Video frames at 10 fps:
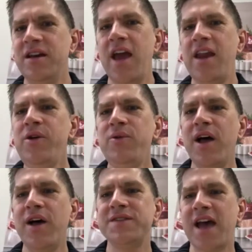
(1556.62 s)
Anyone who
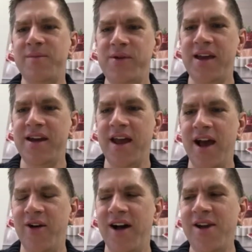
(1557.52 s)
loves IPA
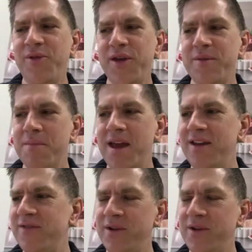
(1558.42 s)
now, I don't think
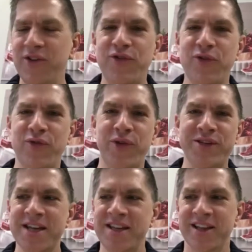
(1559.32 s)
many of them can truthfully
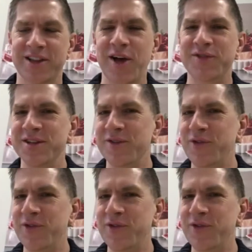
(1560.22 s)
say they loved it the